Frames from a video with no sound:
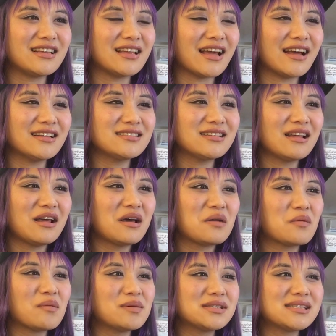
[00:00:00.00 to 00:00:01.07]
Yes?
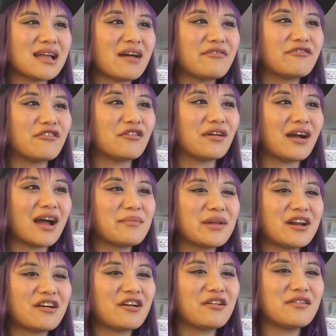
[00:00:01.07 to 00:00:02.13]
What was that for? I'm
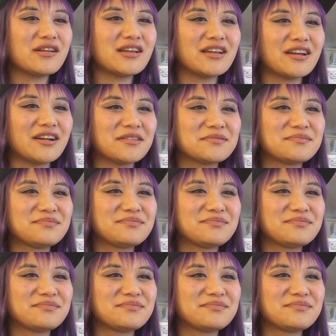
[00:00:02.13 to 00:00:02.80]
in a hurry here.